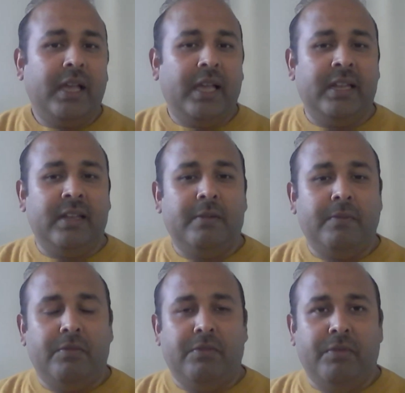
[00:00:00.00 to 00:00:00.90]

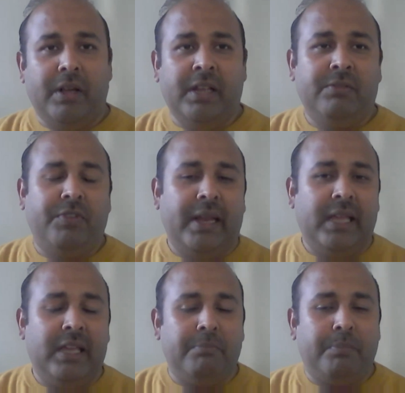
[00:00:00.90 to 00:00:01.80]
in
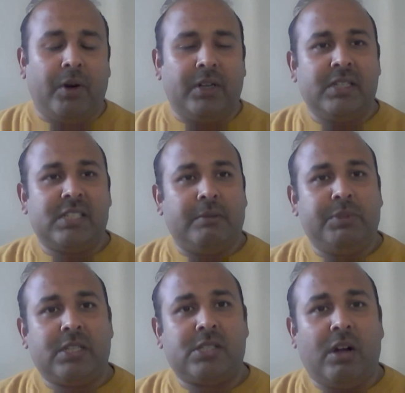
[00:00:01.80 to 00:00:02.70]
very important
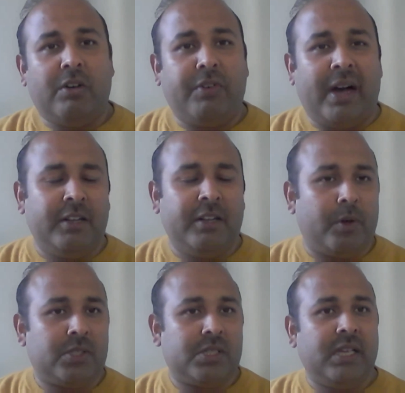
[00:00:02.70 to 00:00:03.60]
subjects of RNA
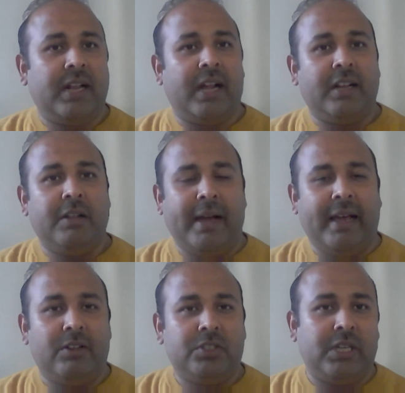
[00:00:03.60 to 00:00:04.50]
processing and RNA
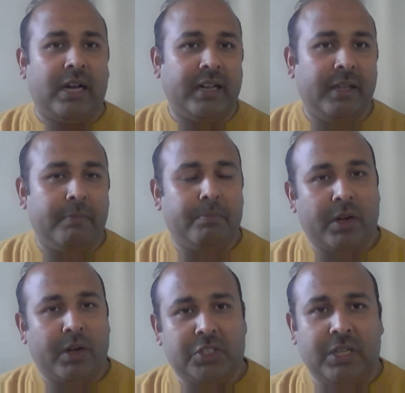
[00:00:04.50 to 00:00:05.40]
biology, RNA
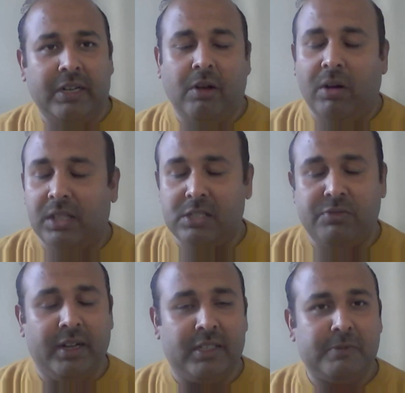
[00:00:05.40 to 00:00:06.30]
protection, all these
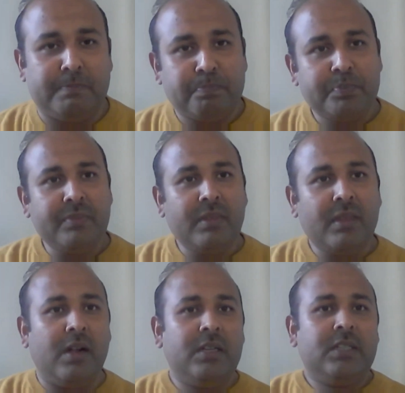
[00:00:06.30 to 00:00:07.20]
fields.
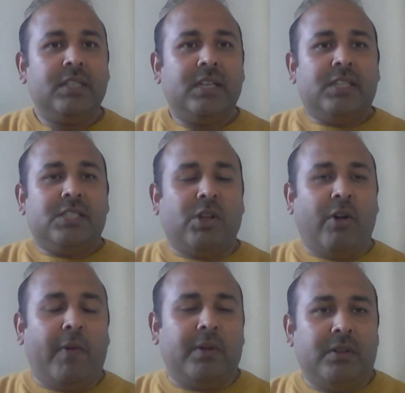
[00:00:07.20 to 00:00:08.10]

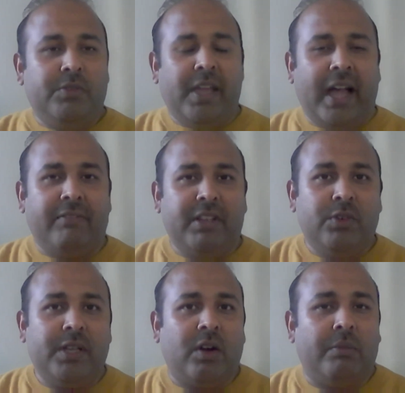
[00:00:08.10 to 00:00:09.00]
So we have a
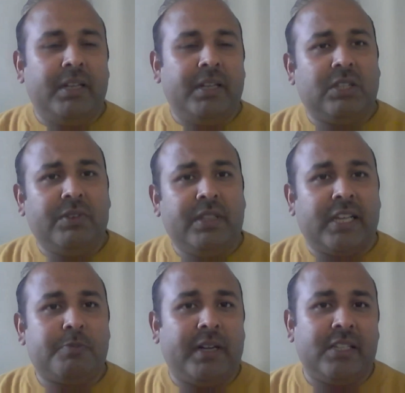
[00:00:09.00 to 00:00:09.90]
unique combination with the
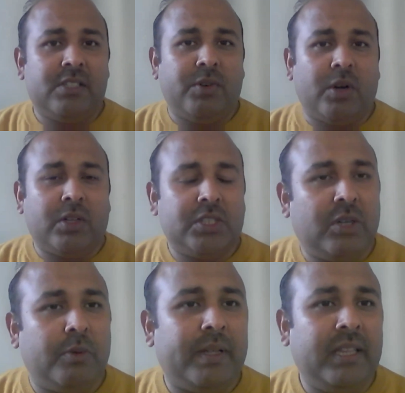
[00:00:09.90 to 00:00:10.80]
expertise of Dr.
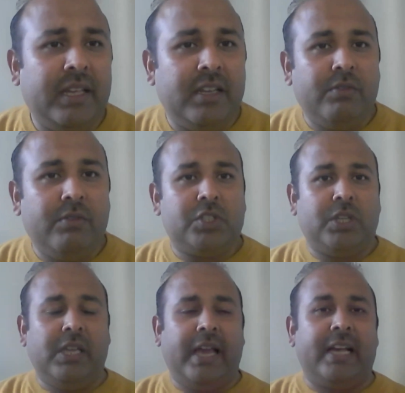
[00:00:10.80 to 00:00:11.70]
Chattopadhyay, in which
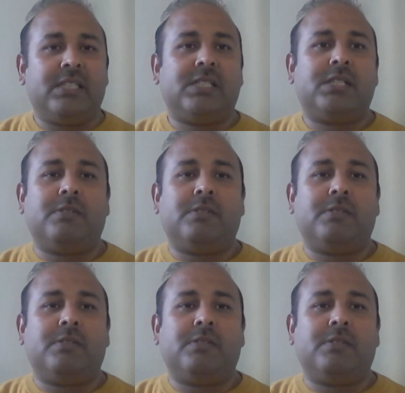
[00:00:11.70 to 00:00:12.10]
he has